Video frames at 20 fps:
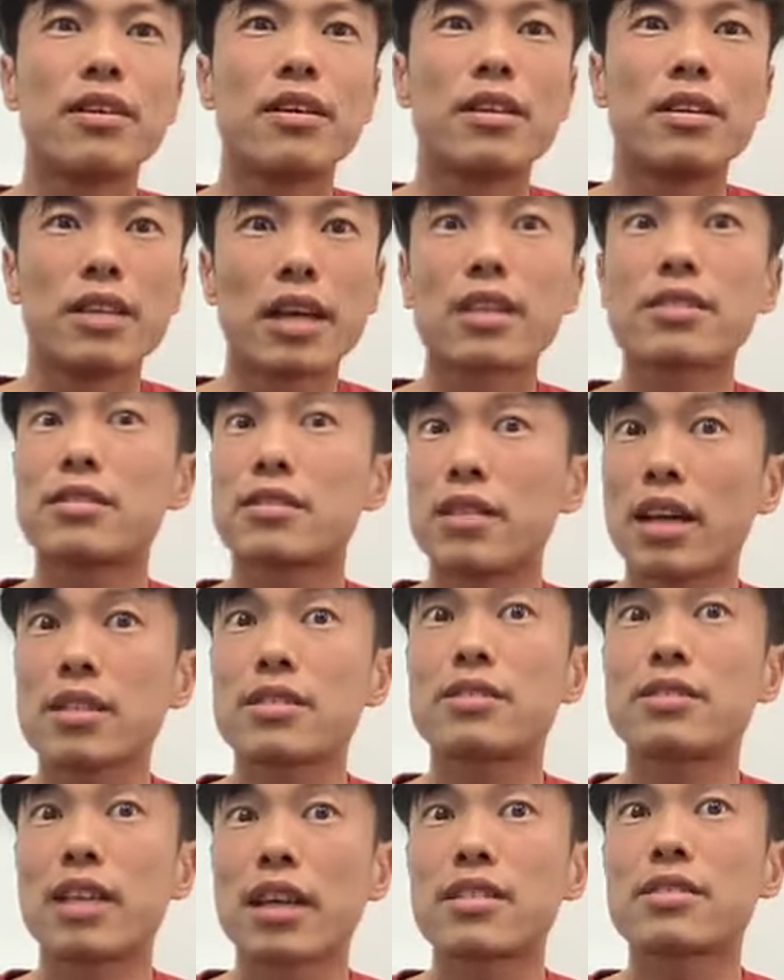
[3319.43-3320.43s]
Next
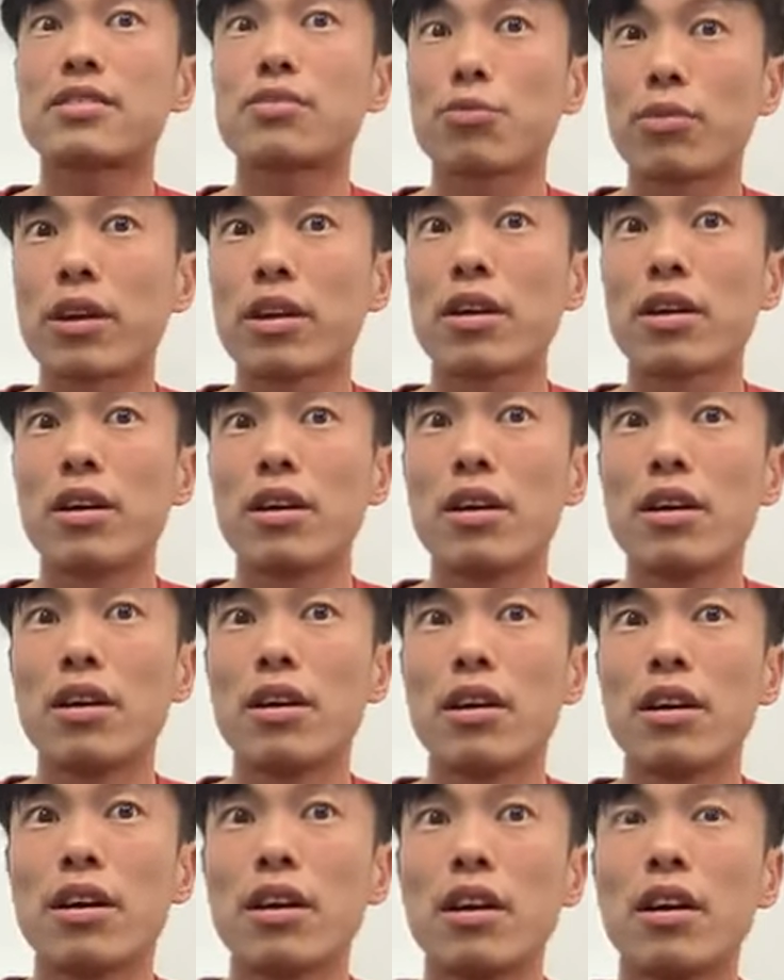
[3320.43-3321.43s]
week.
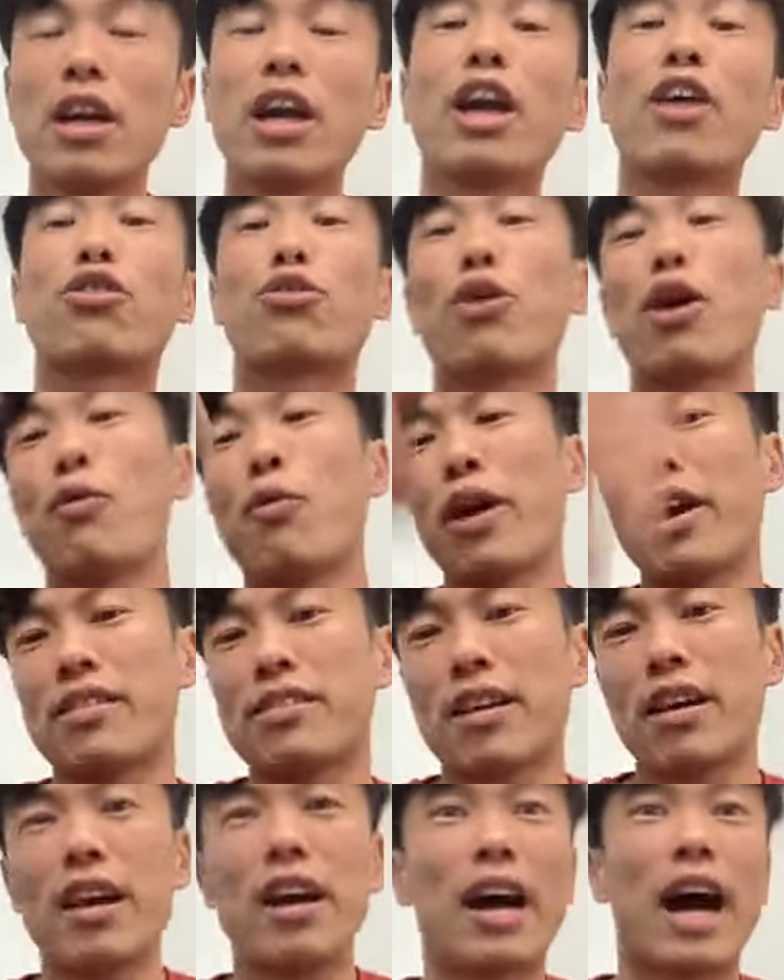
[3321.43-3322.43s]
In 3 weeks.
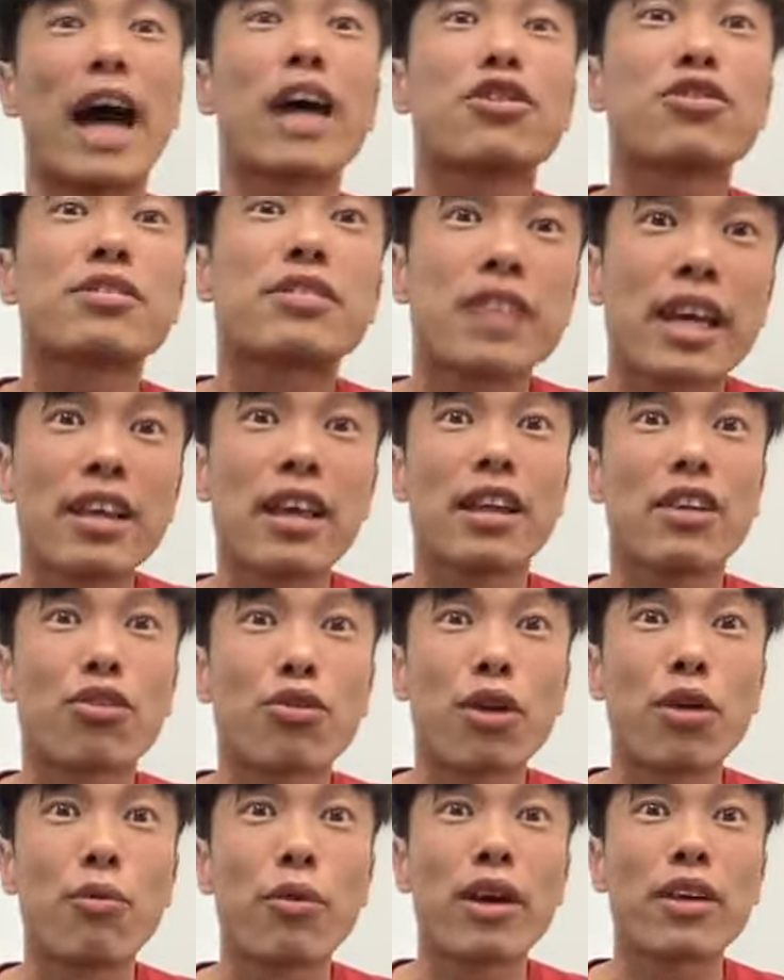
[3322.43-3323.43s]
I just say in
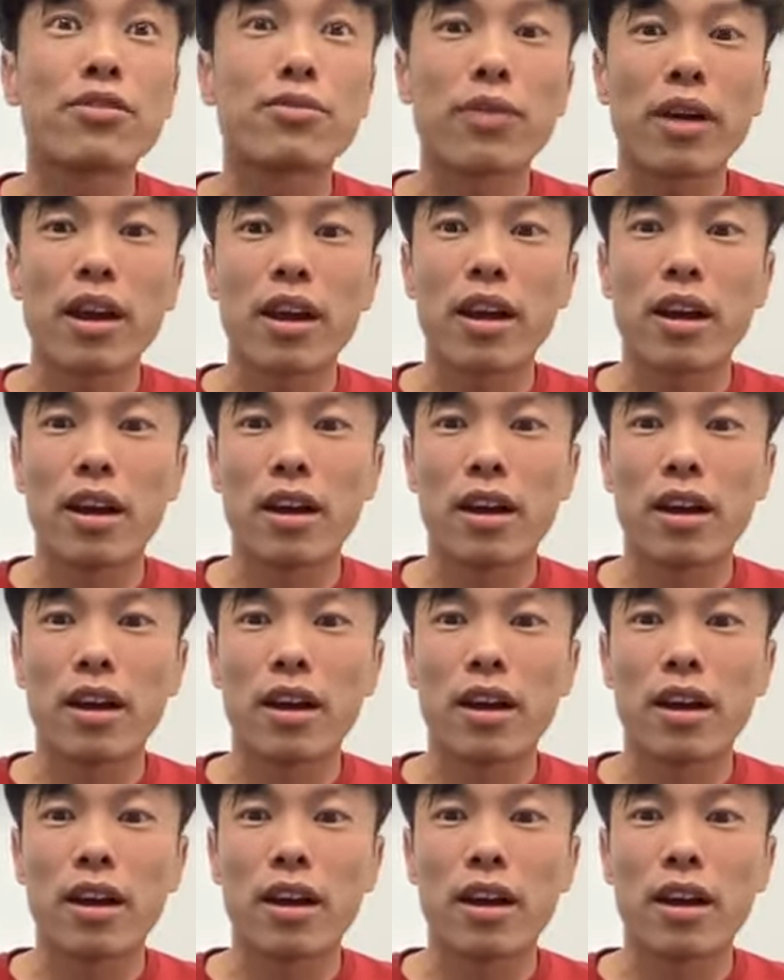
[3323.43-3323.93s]
3 weeks, right?